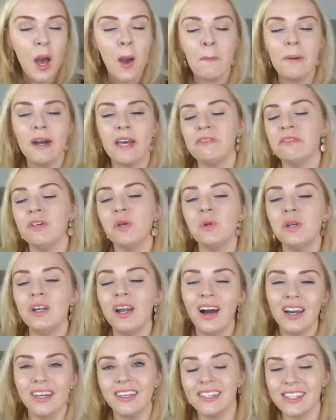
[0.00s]
But if you
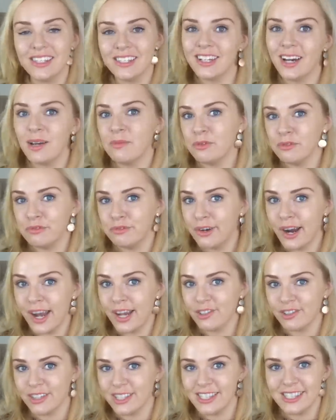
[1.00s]
like this type of
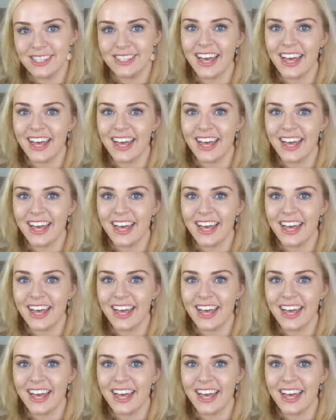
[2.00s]
fragrance,